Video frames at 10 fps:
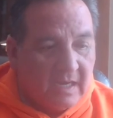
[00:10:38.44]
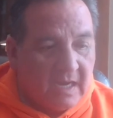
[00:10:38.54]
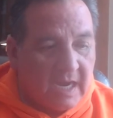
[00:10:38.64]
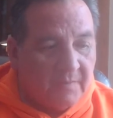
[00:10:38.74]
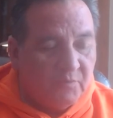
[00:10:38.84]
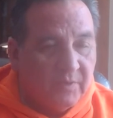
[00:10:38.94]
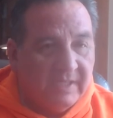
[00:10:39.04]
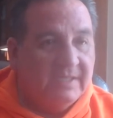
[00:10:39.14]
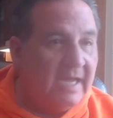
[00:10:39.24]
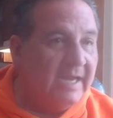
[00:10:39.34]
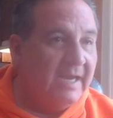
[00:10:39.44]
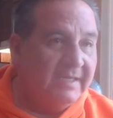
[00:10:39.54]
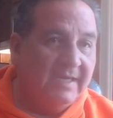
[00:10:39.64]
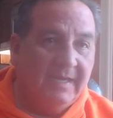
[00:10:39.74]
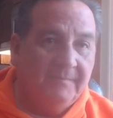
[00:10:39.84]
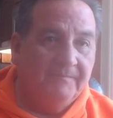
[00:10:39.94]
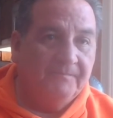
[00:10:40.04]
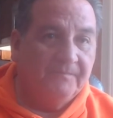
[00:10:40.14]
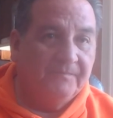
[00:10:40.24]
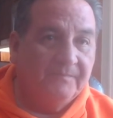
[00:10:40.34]
I'm really glad I came.
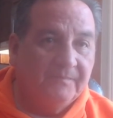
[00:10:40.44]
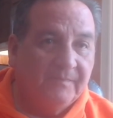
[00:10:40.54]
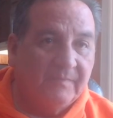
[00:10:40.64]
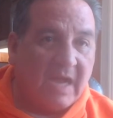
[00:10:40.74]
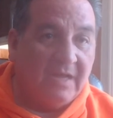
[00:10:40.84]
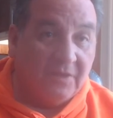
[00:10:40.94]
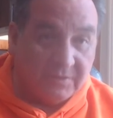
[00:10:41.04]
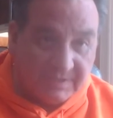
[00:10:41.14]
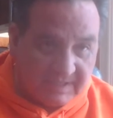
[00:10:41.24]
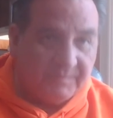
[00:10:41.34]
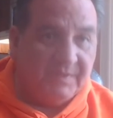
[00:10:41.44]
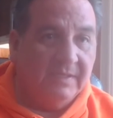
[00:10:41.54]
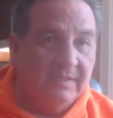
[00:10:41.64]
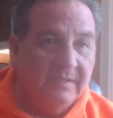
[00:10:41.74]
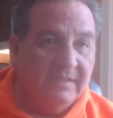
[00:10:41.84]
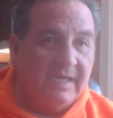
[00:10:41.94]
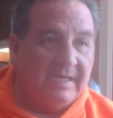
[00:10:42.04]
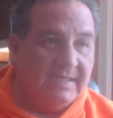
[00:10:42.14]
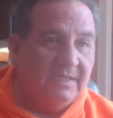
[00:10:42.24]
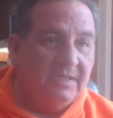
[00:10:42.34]
I learned something that I didn't